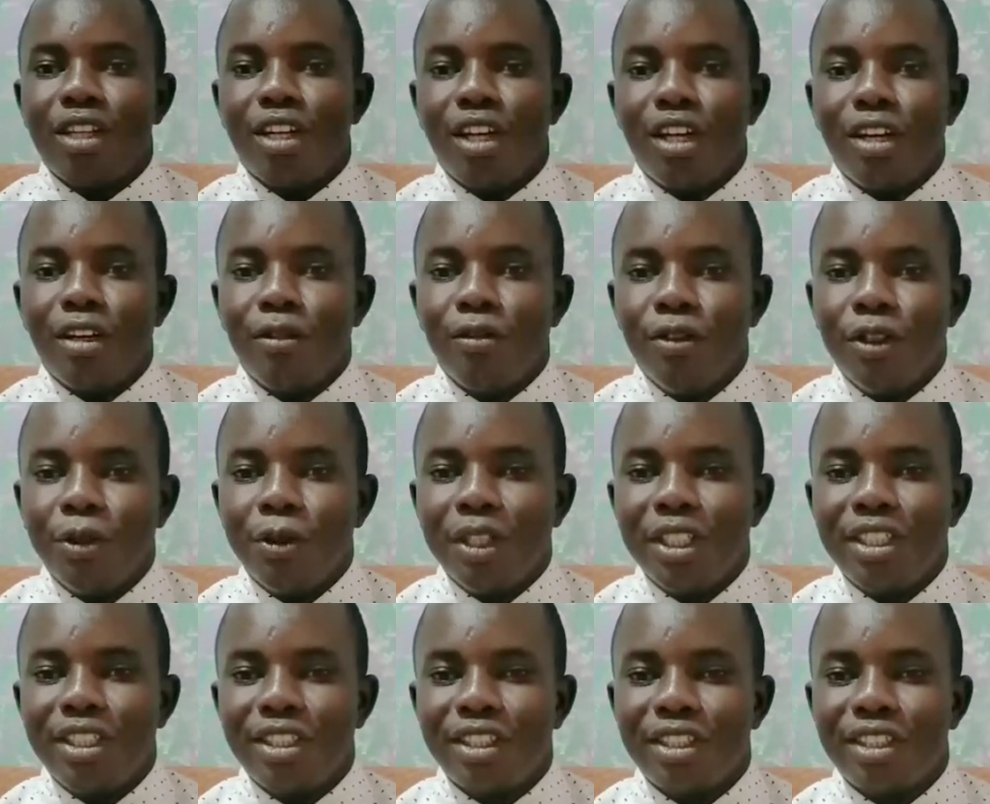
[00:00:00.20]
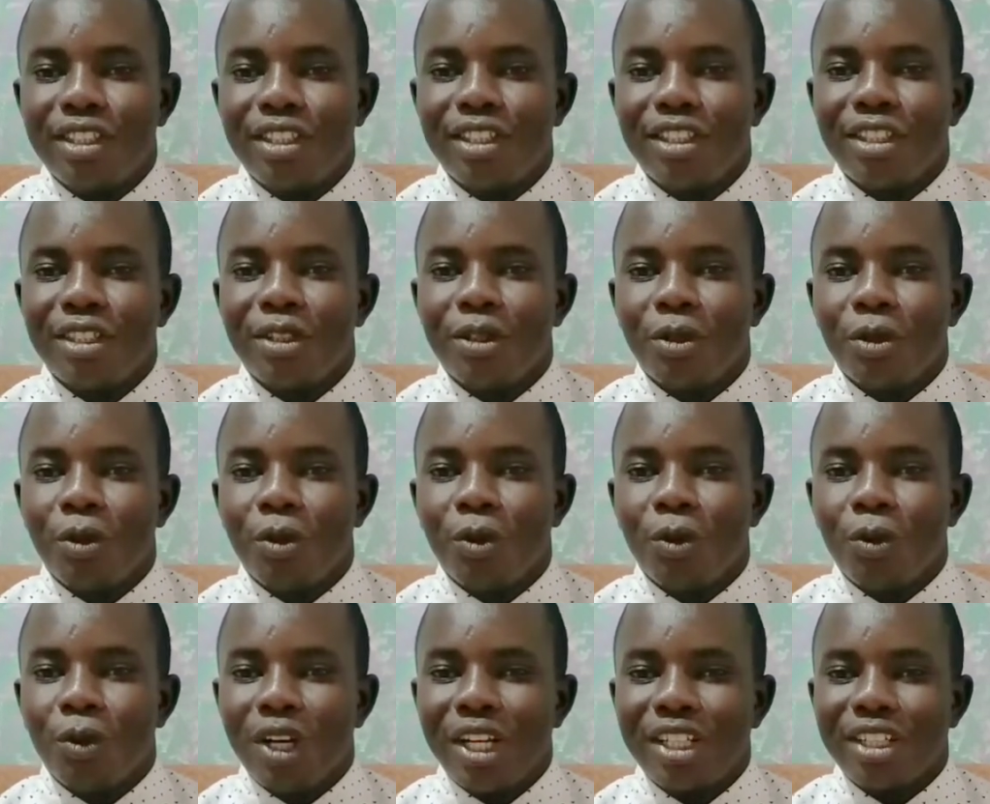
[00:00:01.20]
Hello viewers,
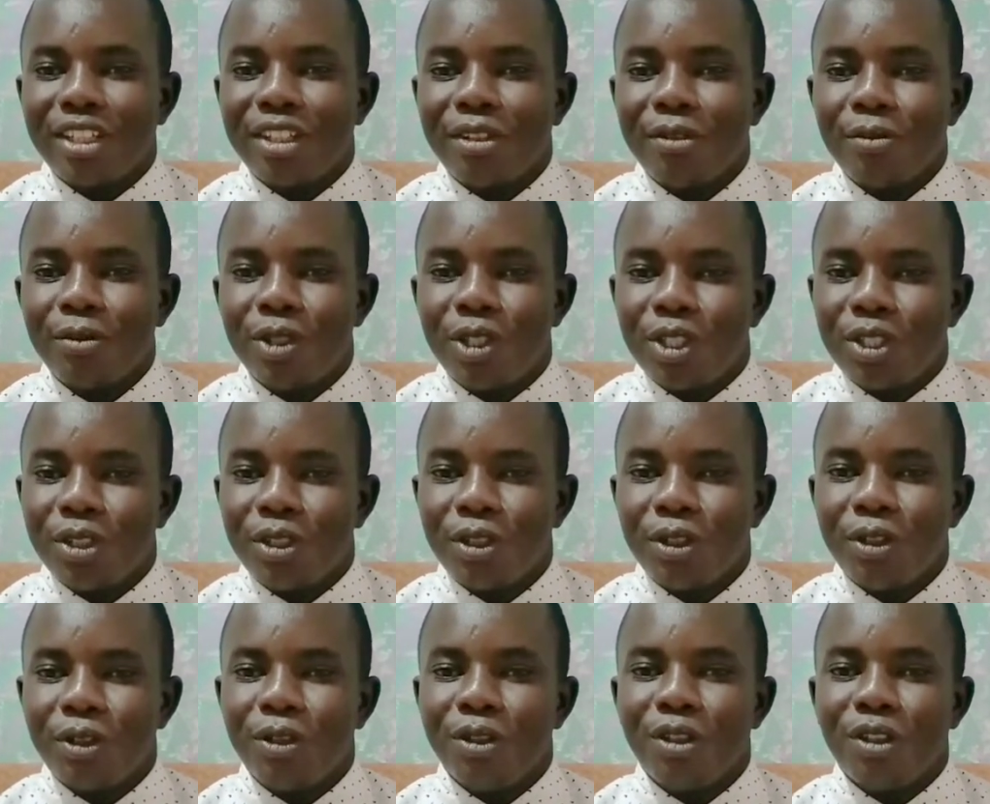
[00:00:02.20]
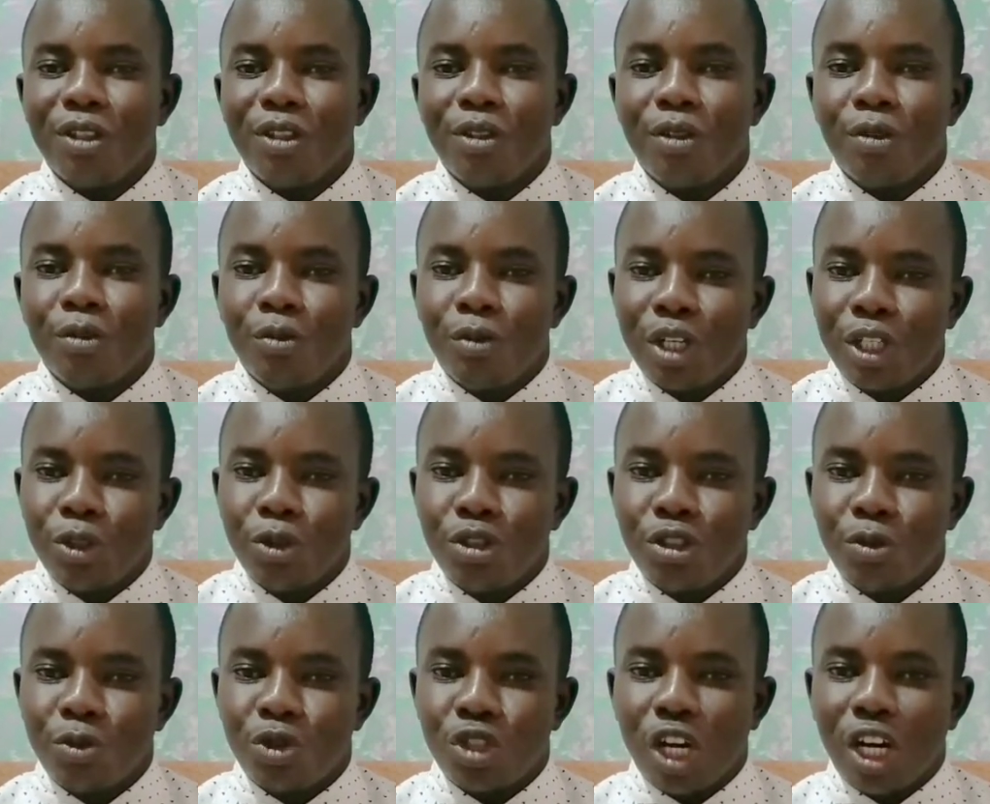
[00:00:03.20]
welcome to my
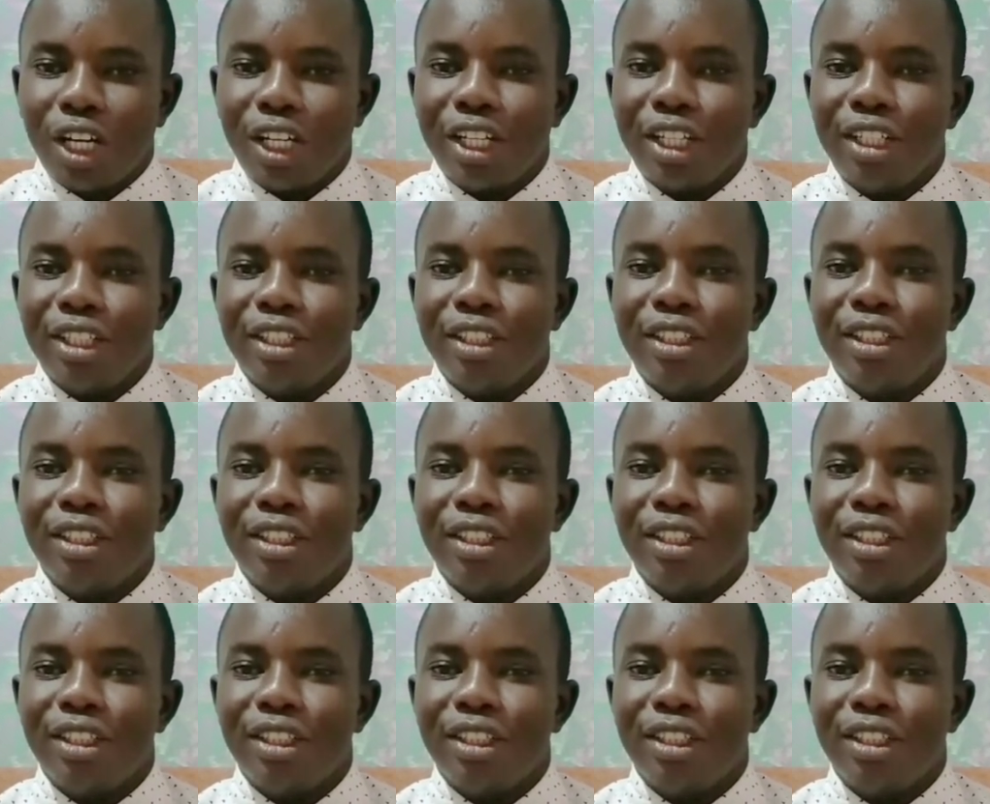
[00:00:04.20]
YouTube channel.